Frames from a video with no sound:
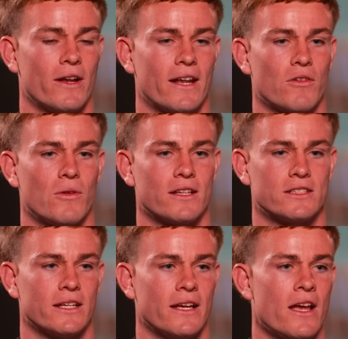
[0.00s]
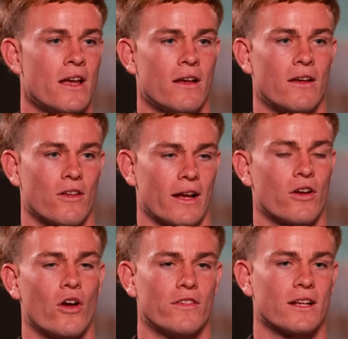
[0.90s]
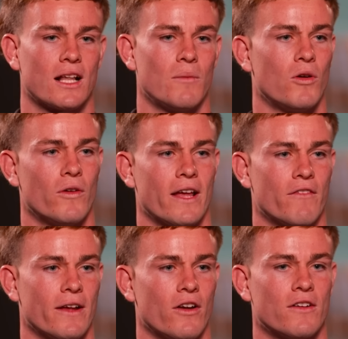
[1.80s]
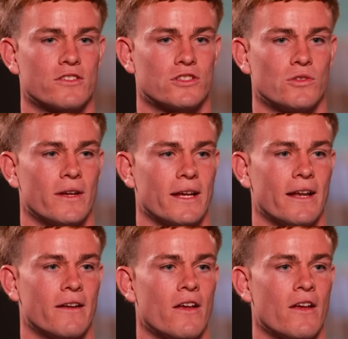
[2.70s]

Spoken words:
I never wanted to hurt the club or whatever, and I was just doing it